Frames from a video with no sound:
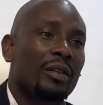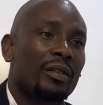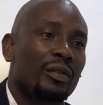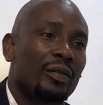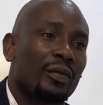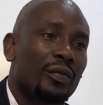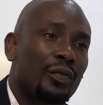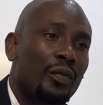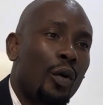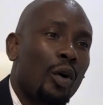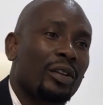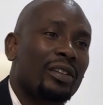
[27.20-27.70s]

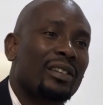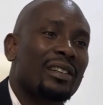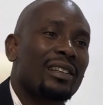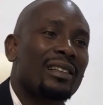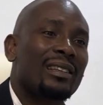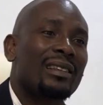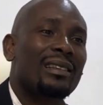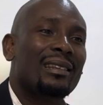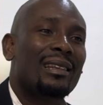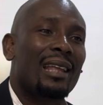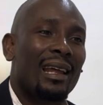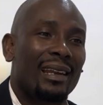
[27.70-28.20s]
40
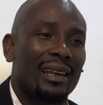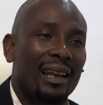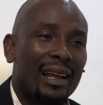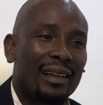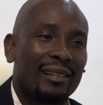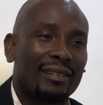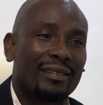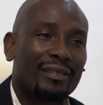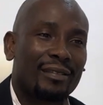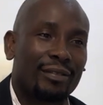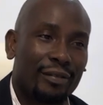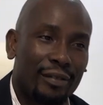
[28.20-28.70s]

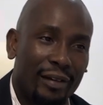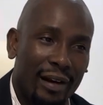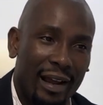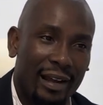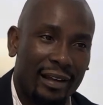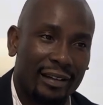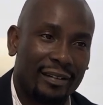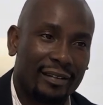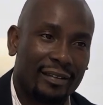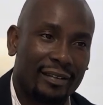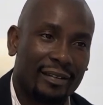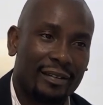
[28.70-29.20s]
tenant
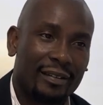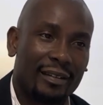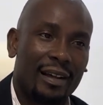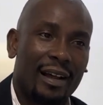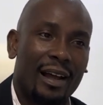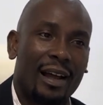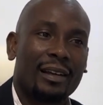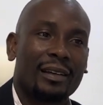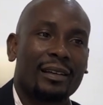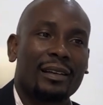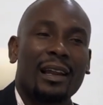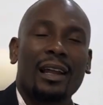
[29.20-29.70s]
rights
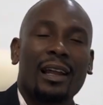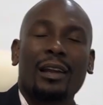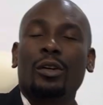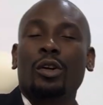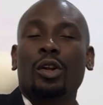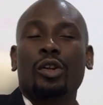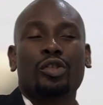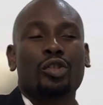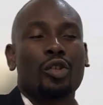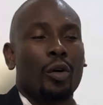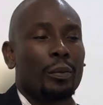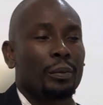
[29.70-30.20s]
and
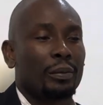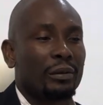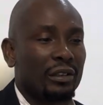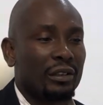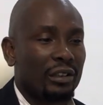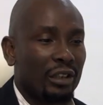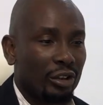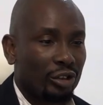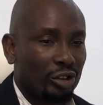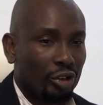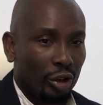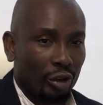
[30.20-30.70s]
landlord's
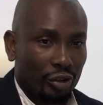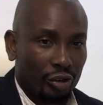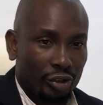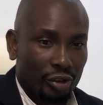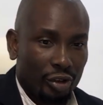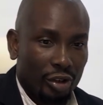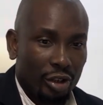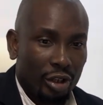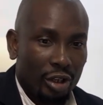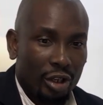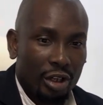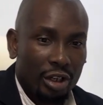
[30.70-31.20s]
obligations.
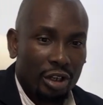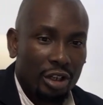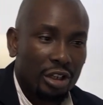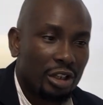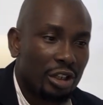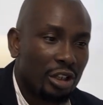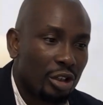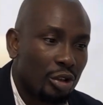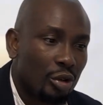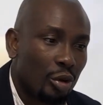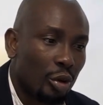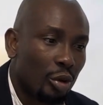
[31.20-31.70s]
You
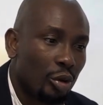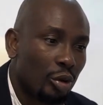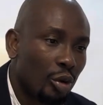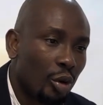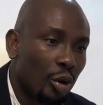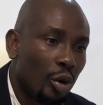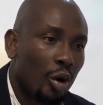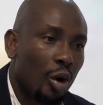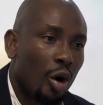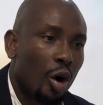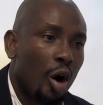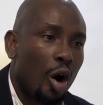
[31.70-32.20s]
need to
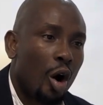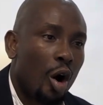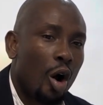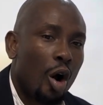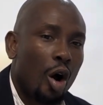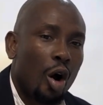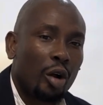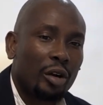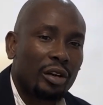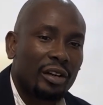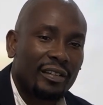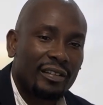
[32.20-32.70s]
know
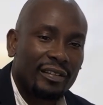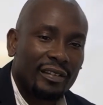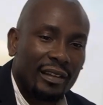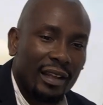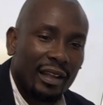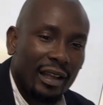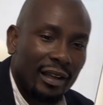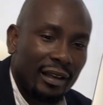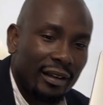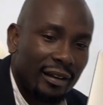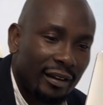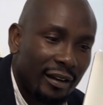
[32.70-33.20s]
all these
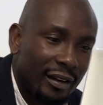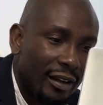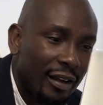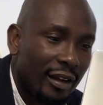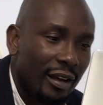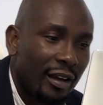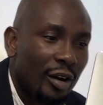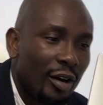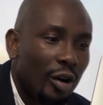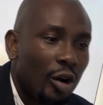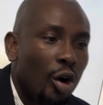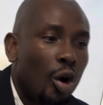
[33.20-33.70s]
things,
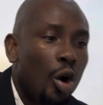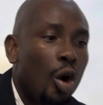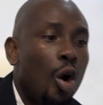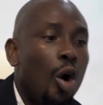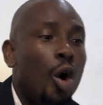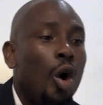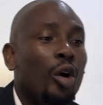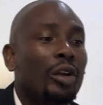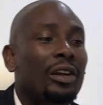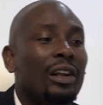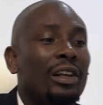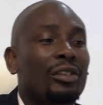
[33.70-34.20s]

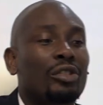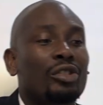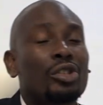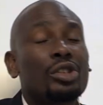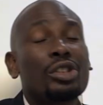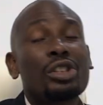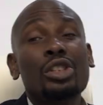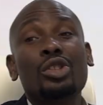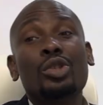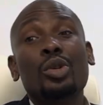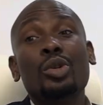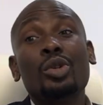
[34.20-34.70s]
all that you
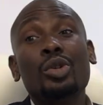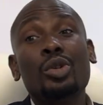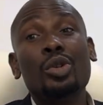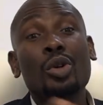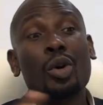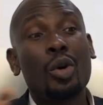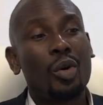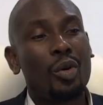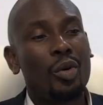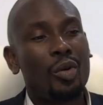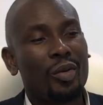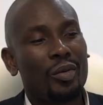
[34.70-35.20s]
need to
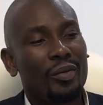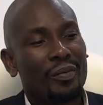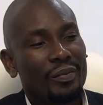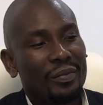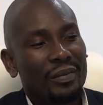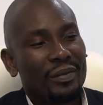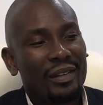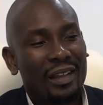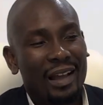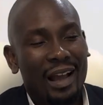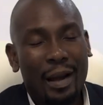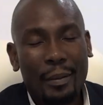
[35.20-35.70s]
know
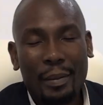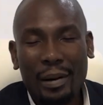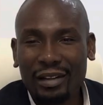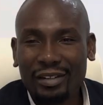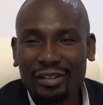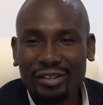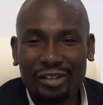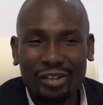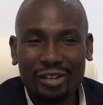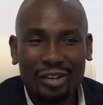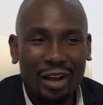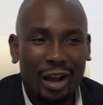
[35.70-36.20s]
about
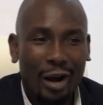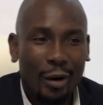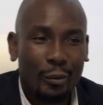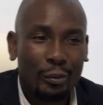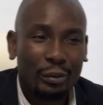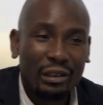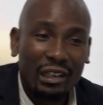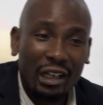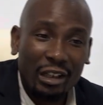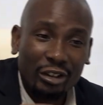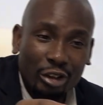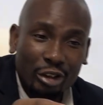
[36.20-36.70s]
your
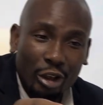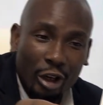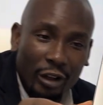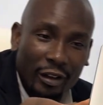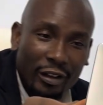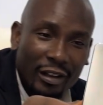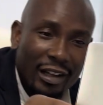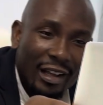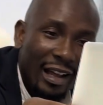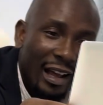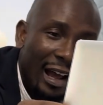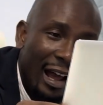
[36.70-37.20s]
obligation
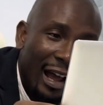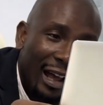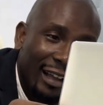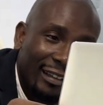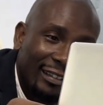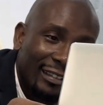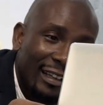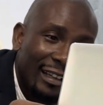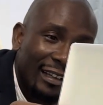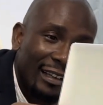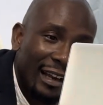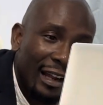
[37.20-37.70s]
as
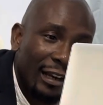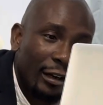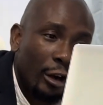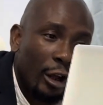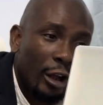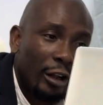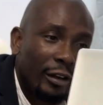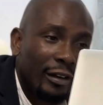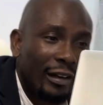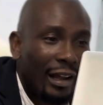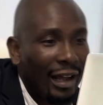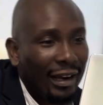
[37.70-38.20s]
a
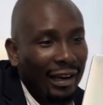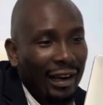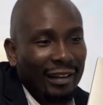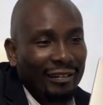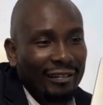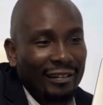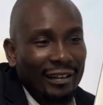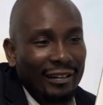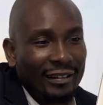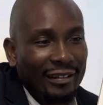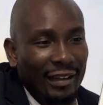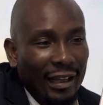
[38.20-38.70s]
landlord and
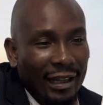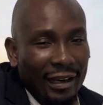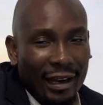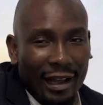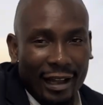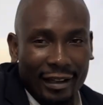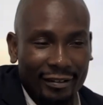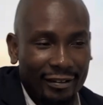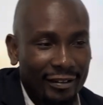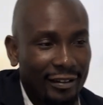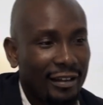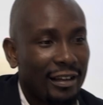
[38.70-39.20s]
as a
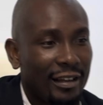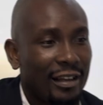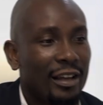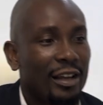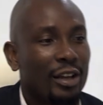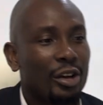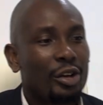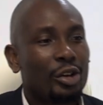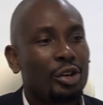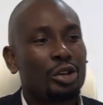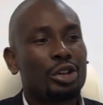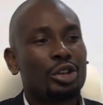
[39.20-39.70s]
tenant.
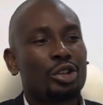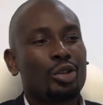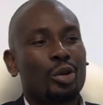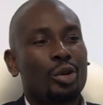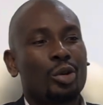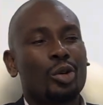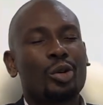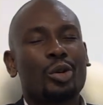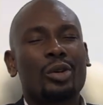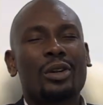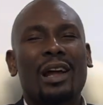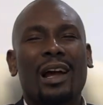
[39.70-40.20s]
You need to
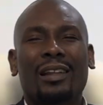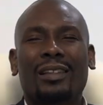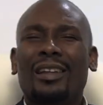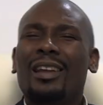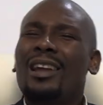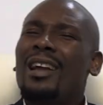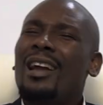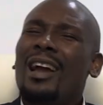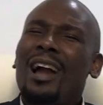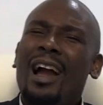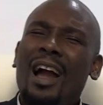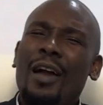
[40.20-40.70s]
know that.
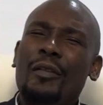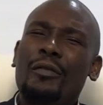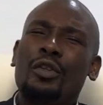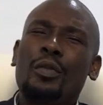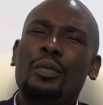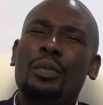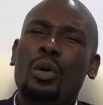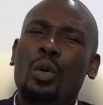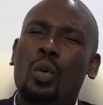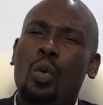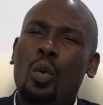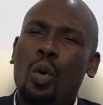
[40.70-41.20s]
Have you
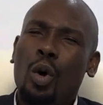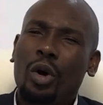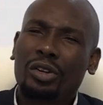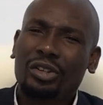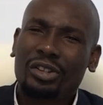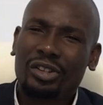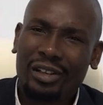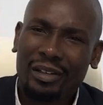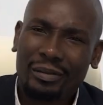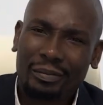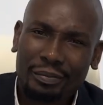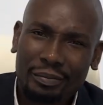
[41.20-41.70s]
been
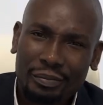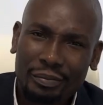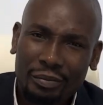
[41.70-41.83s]
wondering,